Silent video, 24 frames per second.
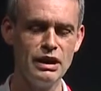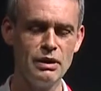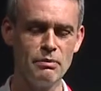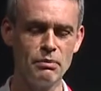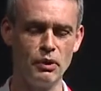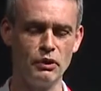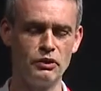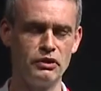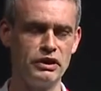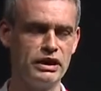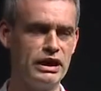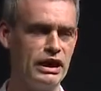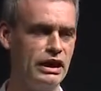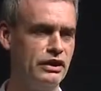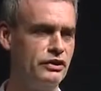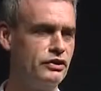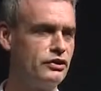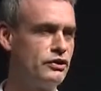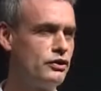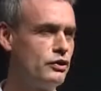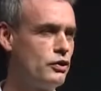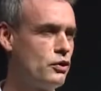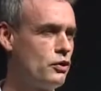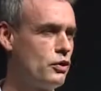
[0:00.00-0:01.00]
brought a case
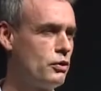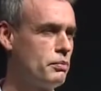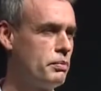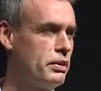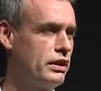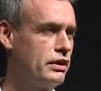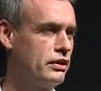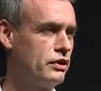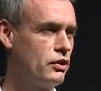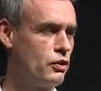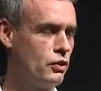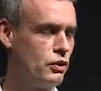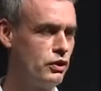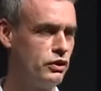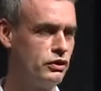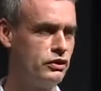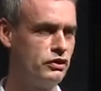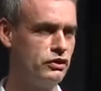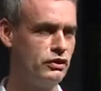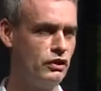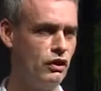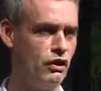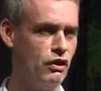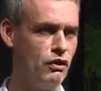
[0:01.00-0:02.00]
to the European
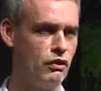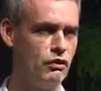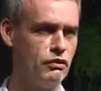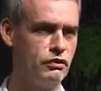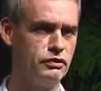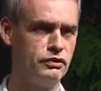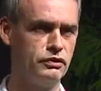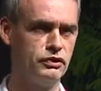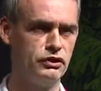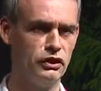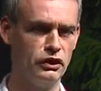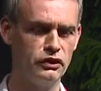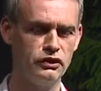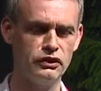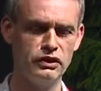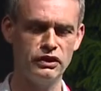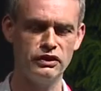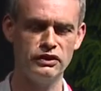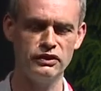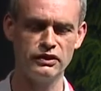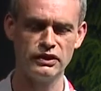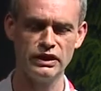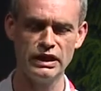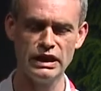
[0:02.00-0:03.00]
Court of
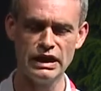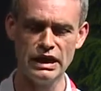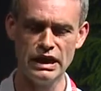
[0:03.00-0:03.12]
Justice.